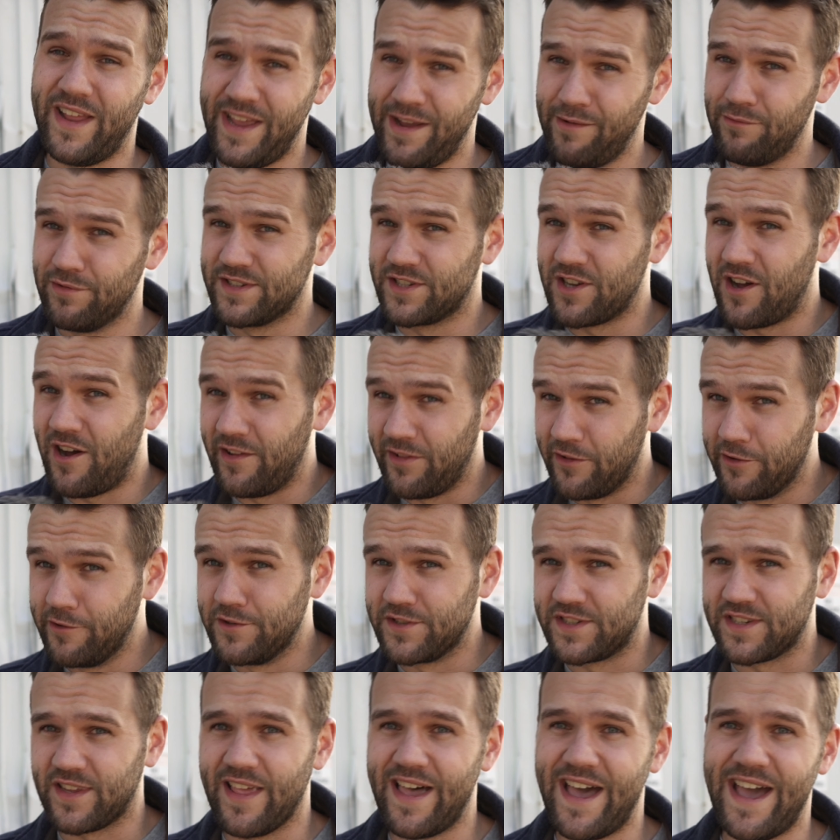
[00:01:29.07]
He was on
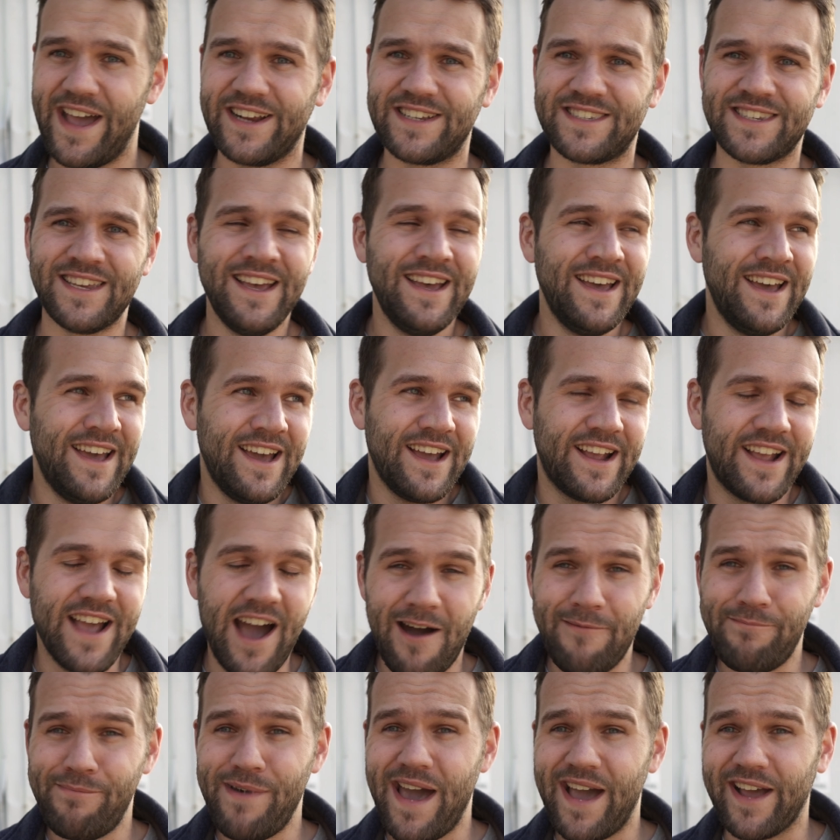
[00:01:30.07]
loose legs,
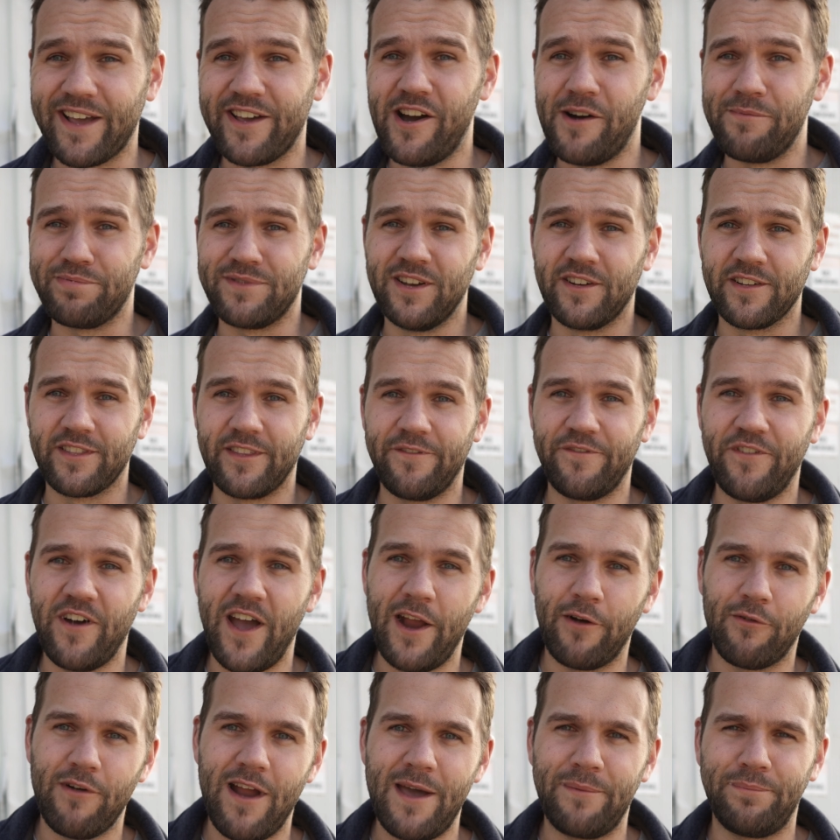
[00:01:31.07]
got back up, took the
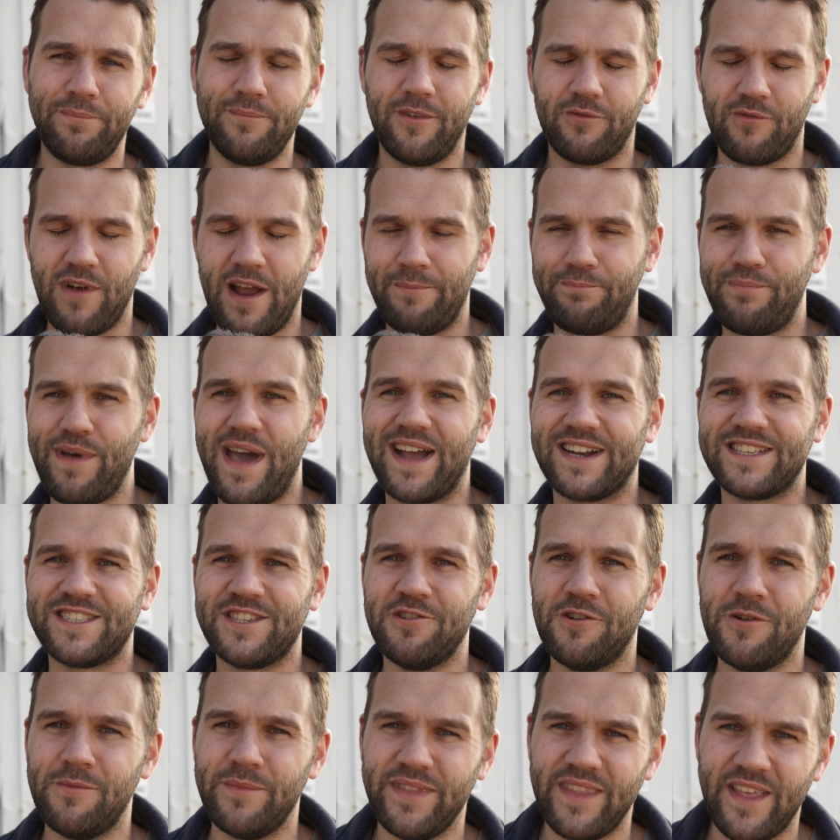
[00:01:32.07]
fight right, right back
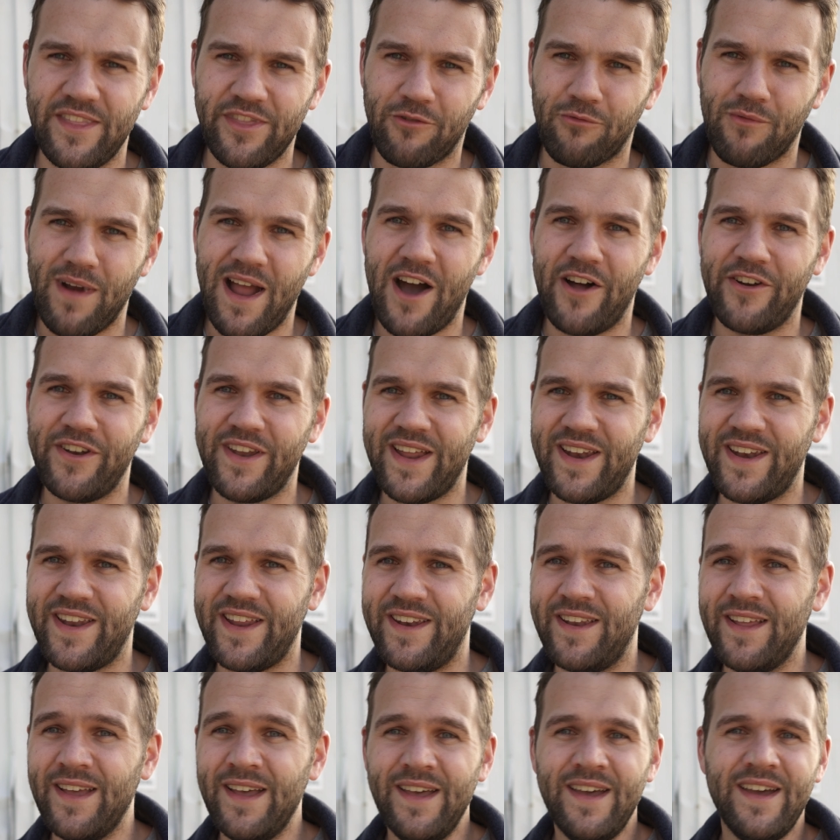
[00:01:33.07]
to him, and then the round
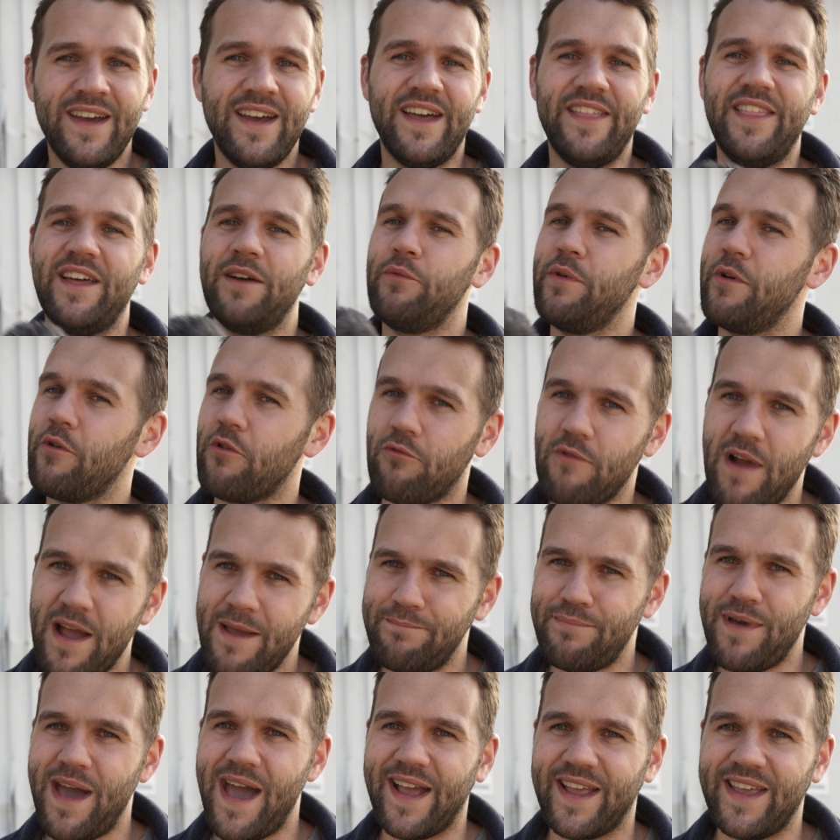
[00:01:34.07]
ended, and then we were
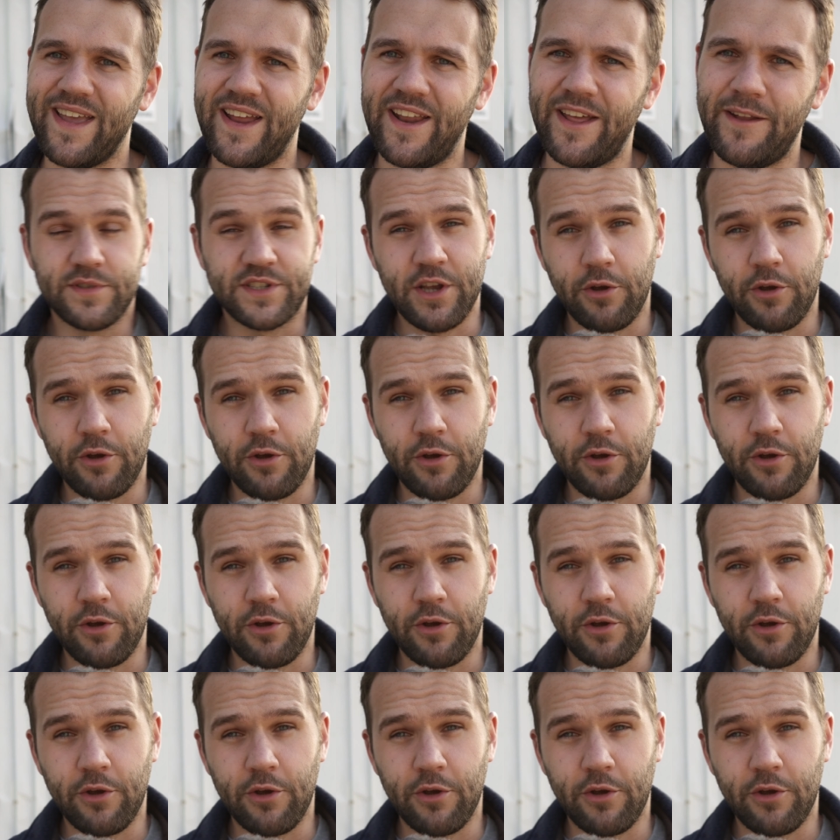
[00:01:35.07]
right back in it.